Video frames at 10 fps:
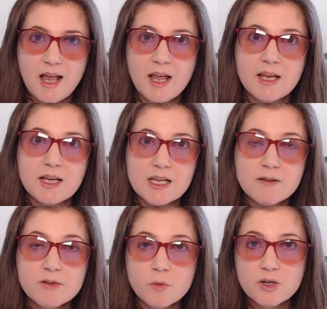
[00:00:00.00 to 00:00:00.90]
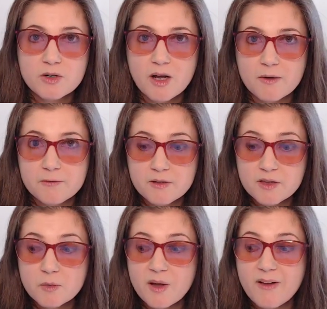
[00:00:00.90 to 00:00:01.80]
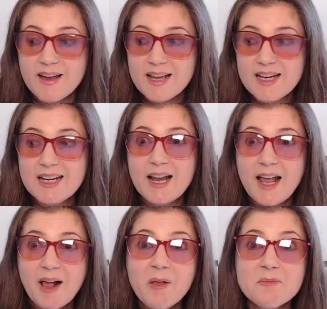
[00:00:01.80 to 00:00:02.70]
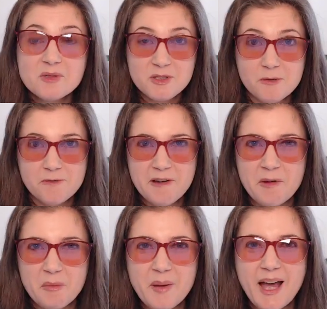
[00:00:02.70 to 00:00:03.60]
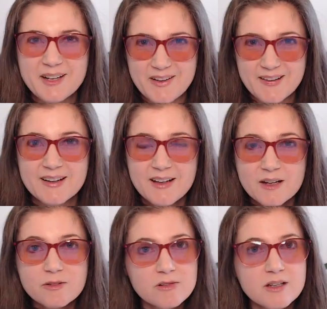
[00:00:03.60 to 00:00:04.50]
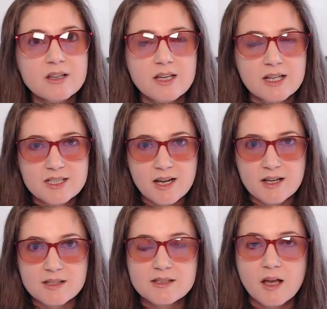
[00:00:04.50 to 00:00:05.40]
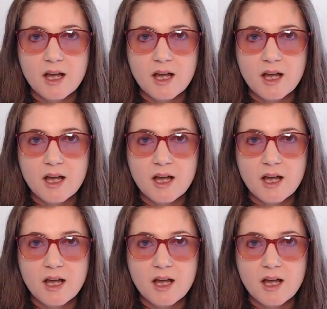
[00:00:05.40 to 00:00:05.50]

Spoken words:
and even when you're not feeling well, and it helps you feel better. Really, it does.